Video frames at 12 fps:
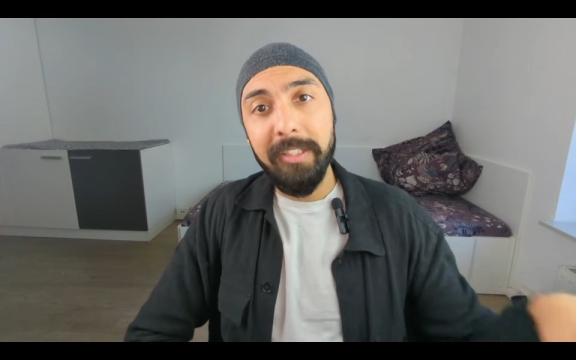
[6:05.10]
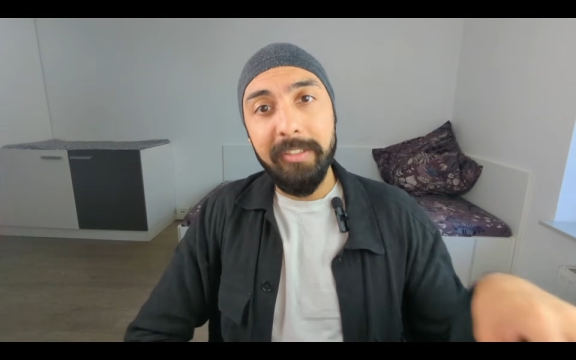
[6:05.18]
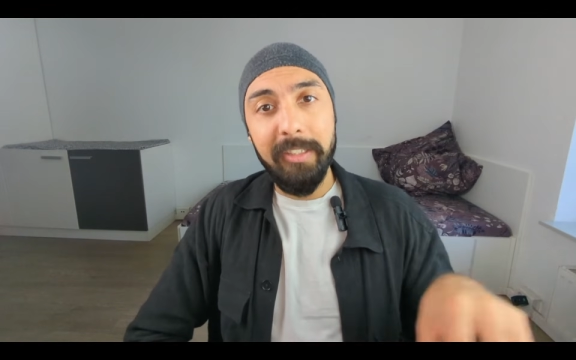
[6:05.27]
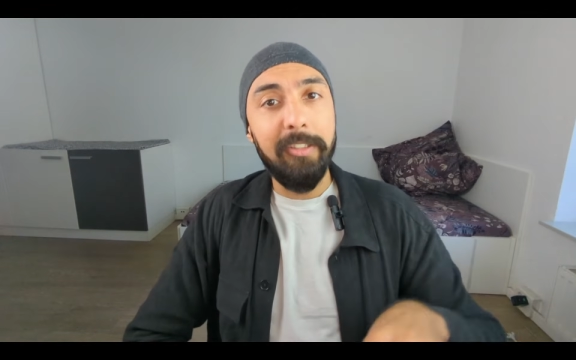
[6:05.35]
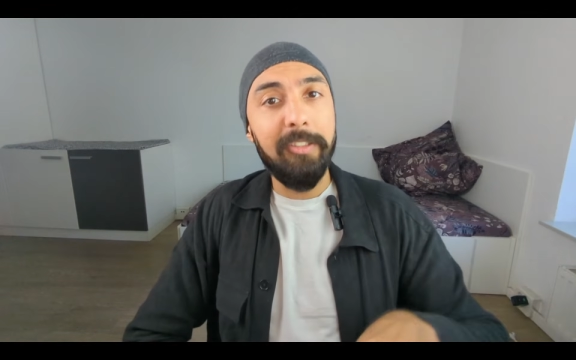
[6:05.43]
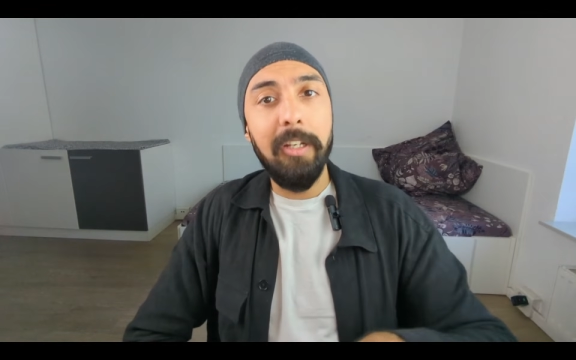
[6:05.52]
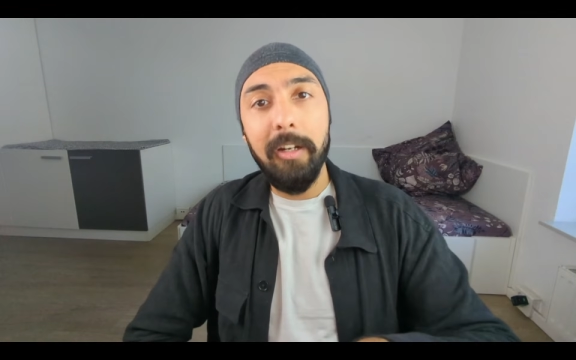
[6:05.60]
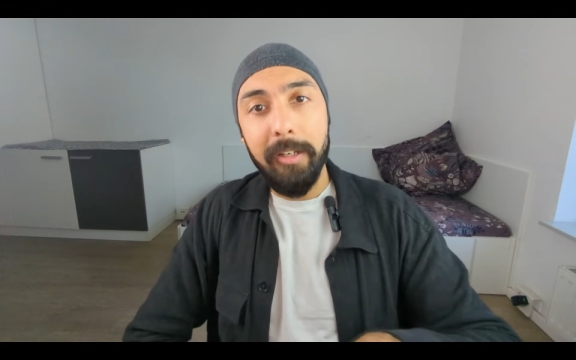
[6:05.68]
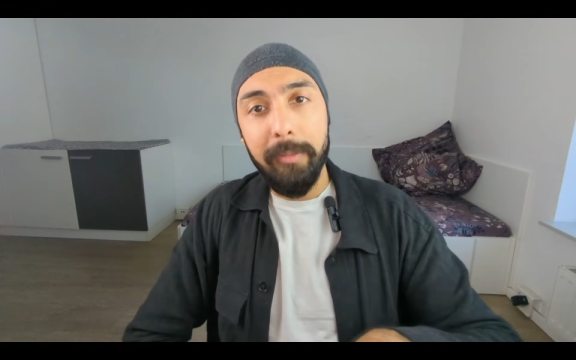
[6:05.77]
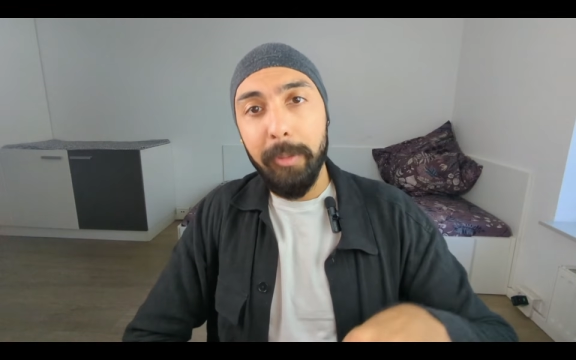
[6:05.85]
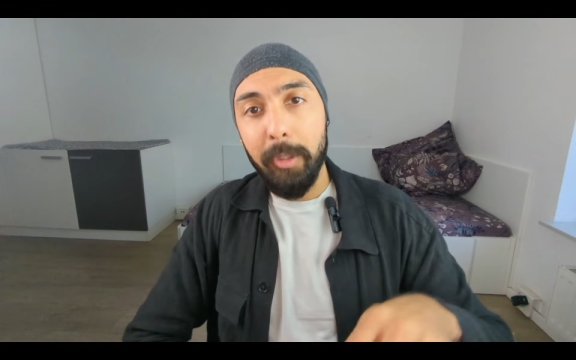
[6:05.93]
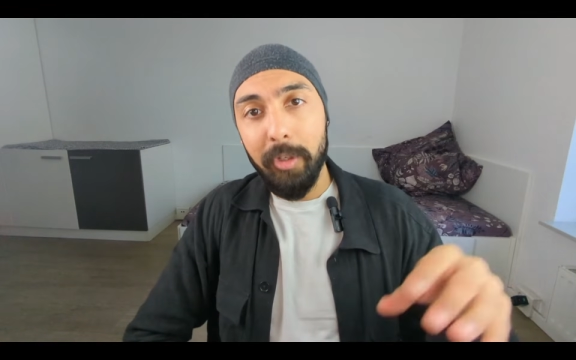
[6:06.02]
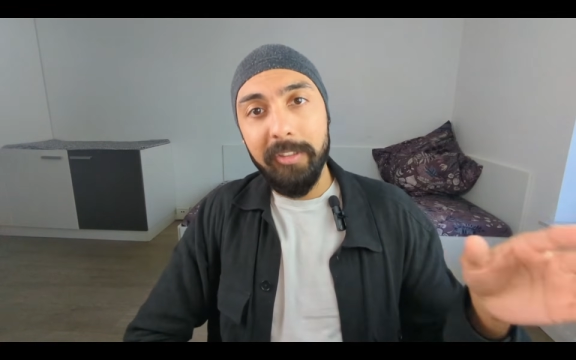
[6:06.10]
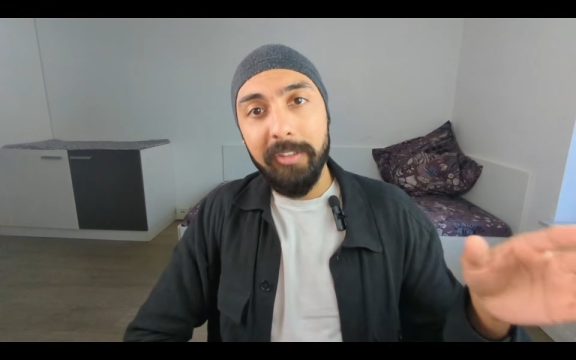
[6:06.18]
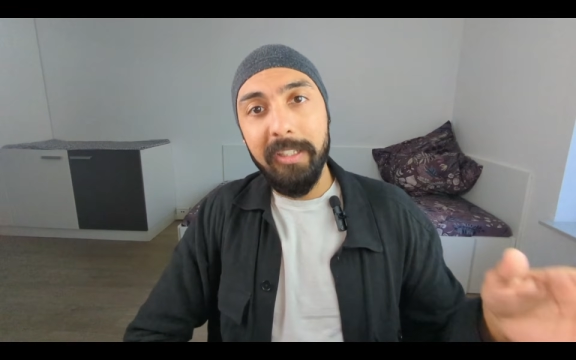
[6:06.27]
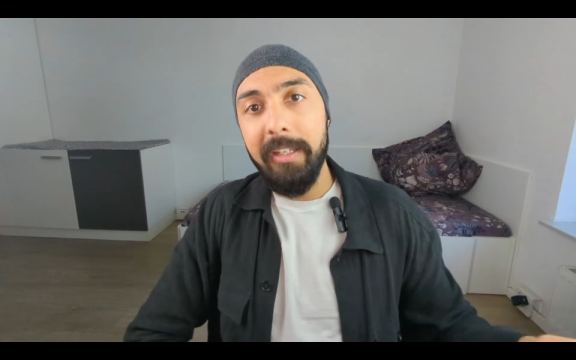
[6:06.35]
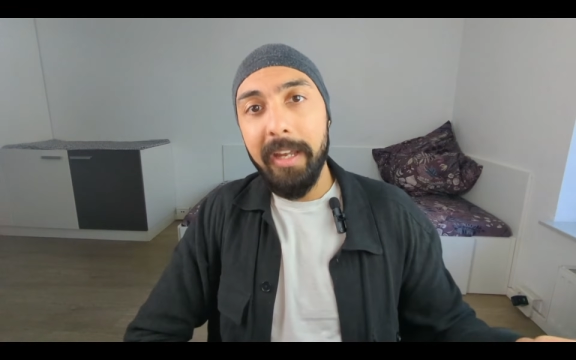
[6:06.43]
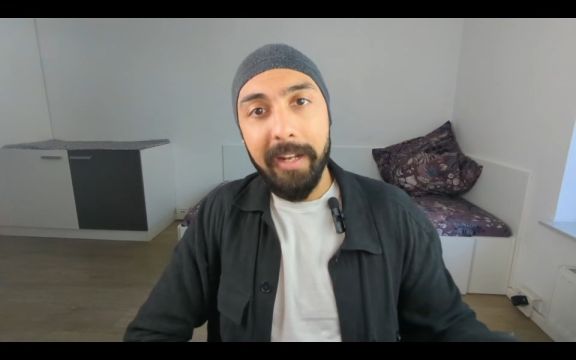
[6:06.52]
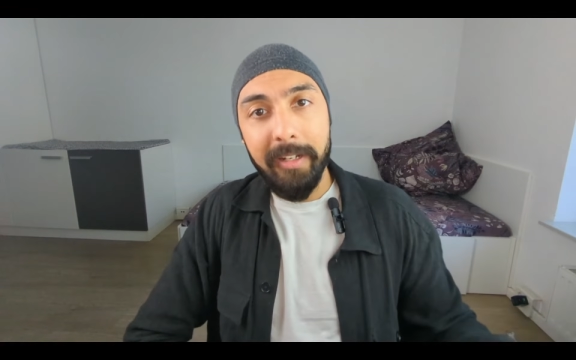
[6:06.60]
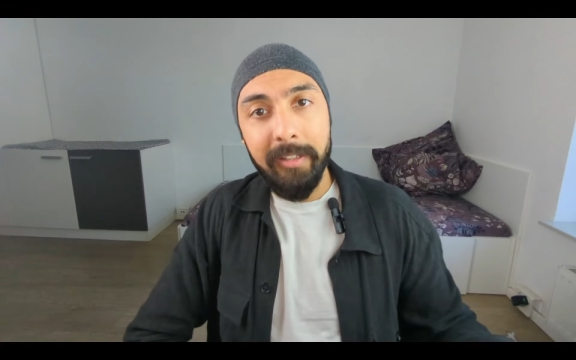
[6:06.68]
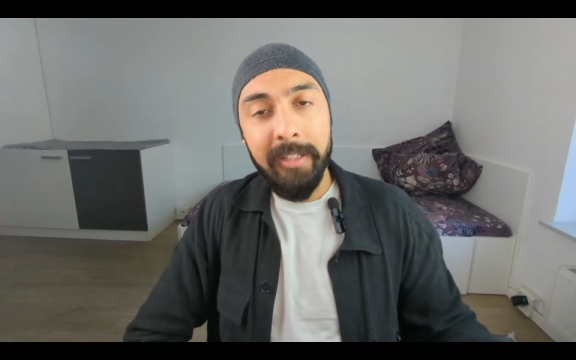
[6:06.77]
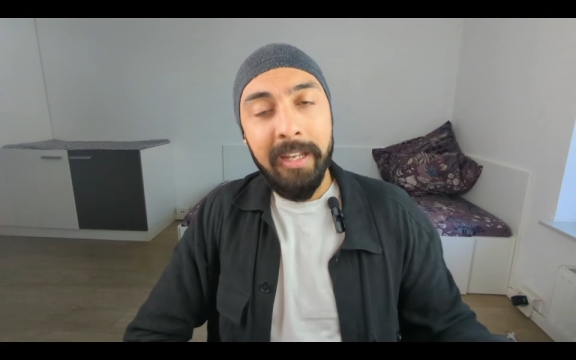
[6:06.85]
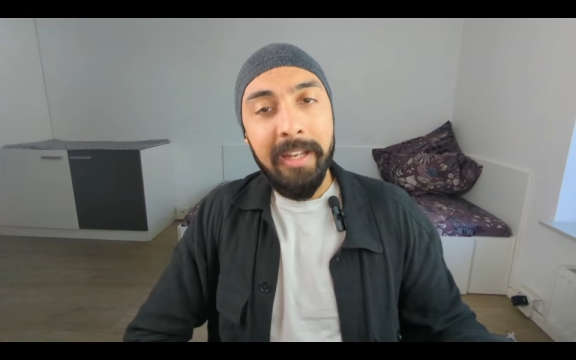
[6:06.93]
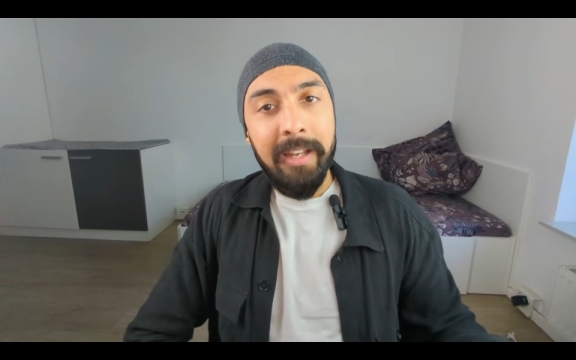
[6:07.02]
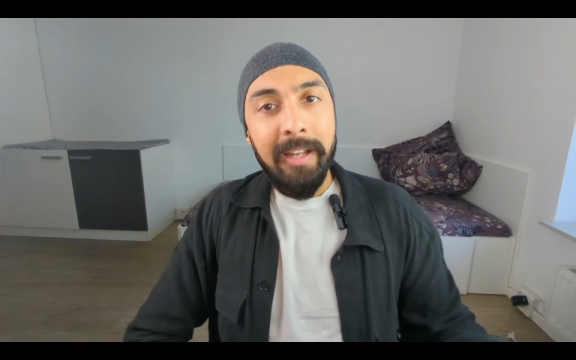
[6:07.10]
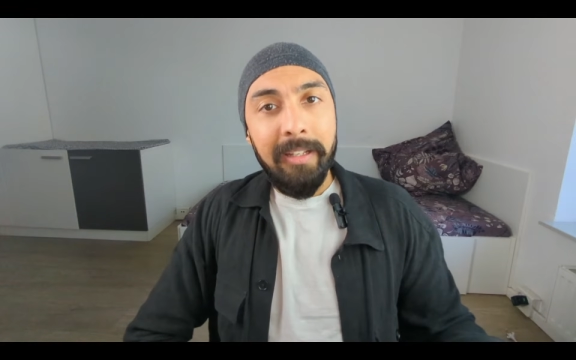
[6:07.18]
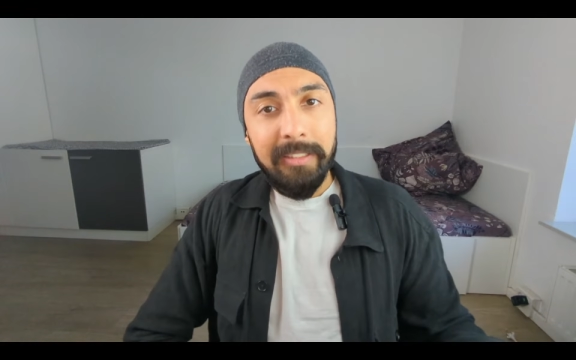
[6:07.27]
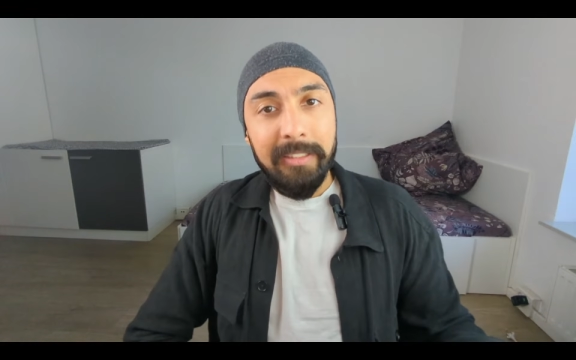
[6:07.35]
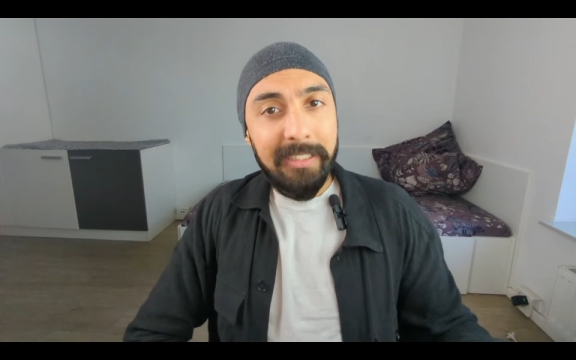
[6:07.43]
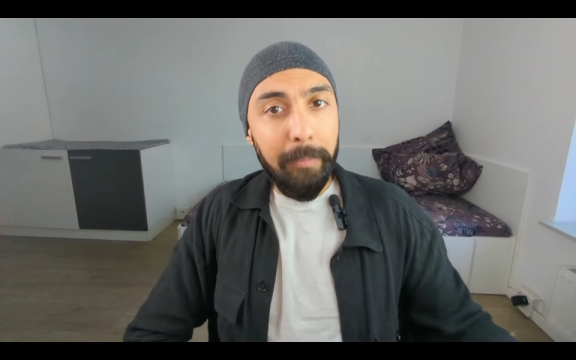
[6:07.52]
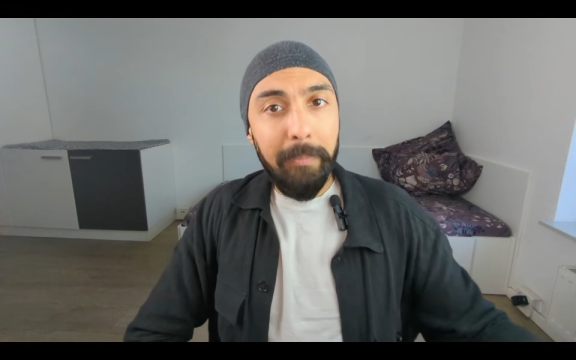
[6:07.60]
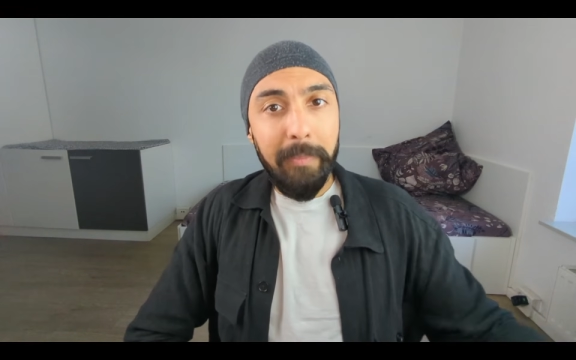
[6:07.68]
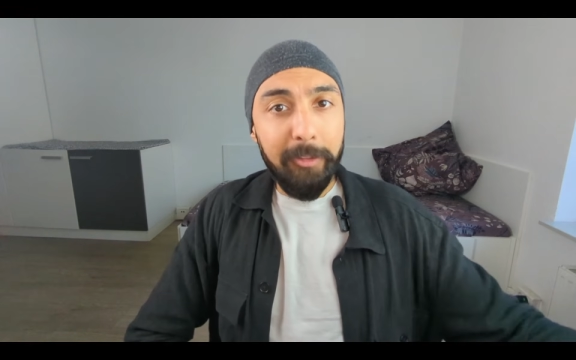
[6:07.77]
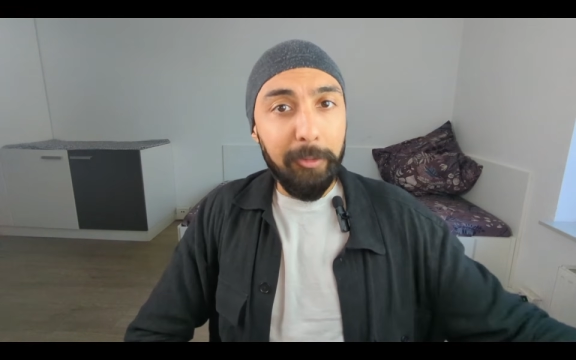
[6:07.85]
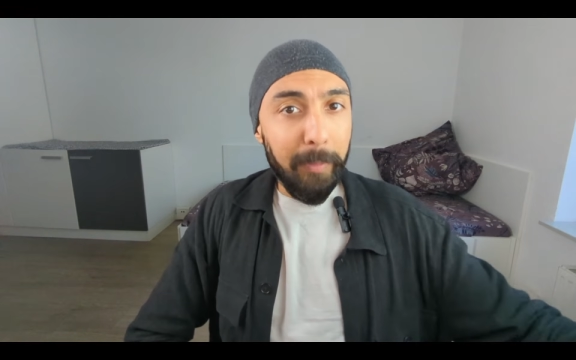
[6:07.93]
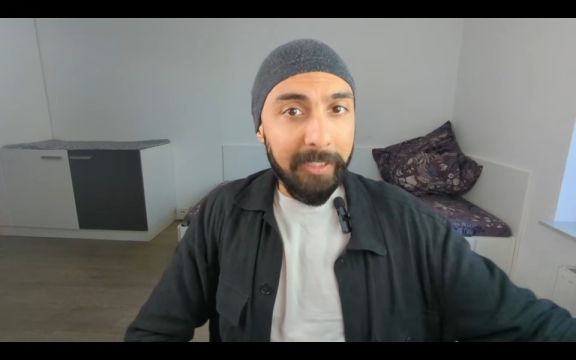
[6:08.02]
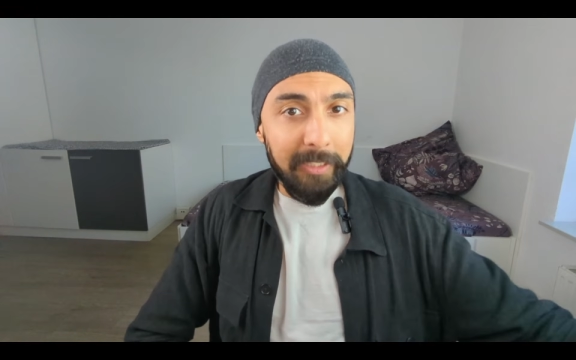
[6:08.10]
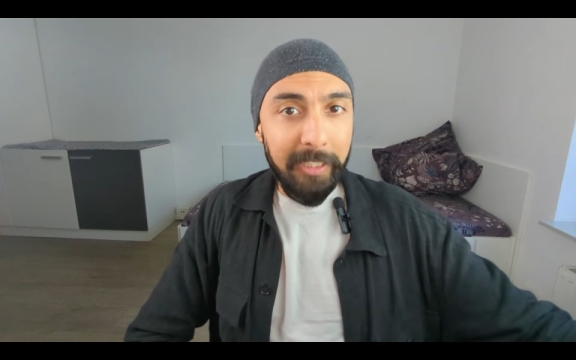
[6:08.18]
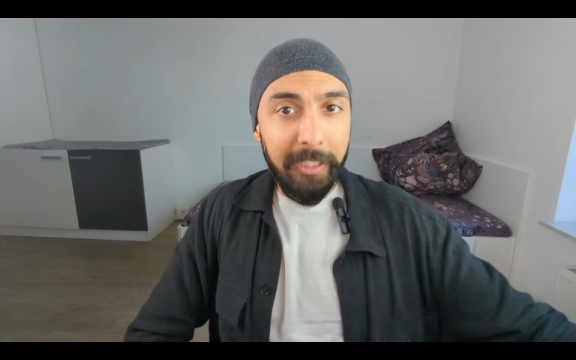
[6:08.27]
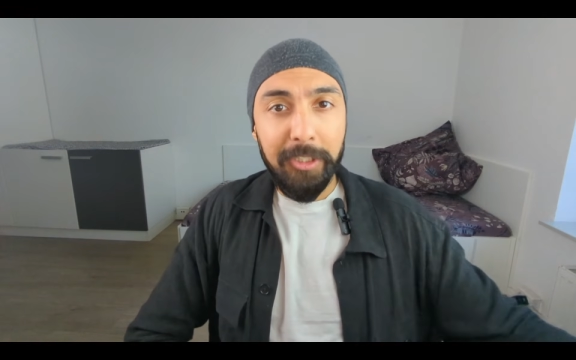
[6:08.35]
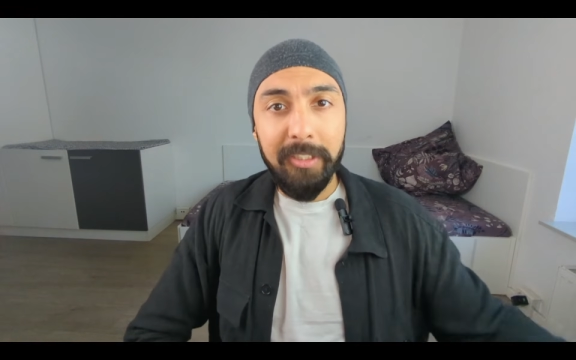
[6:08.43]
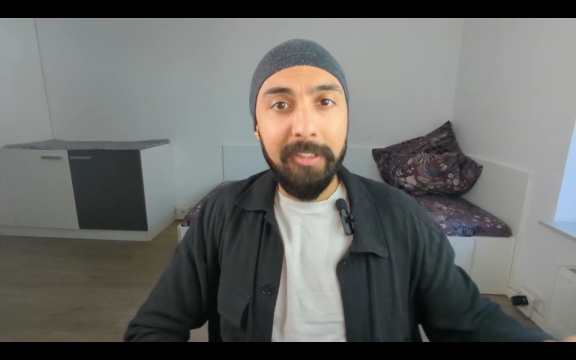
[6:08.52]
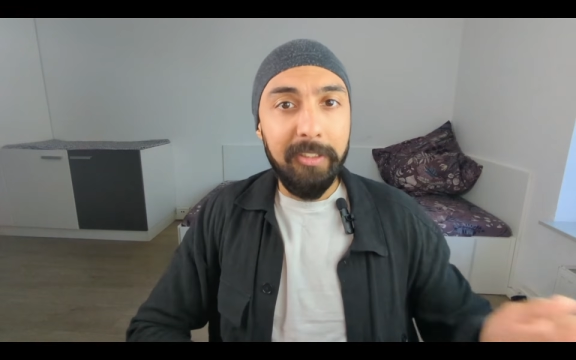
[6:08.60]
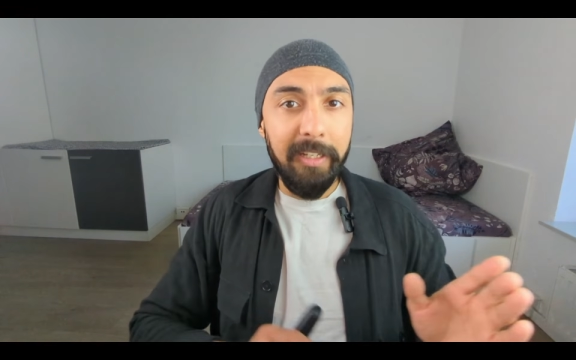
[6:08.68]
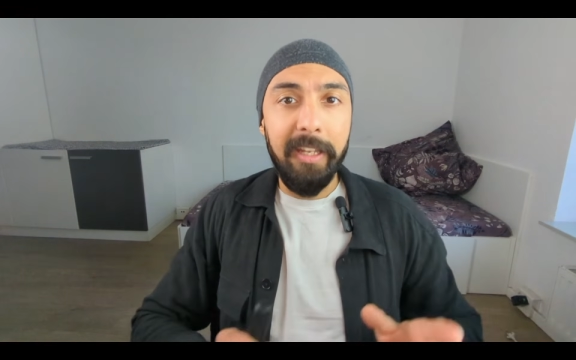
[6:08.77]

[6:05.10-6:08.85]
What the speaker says: He started because he had some expectations that,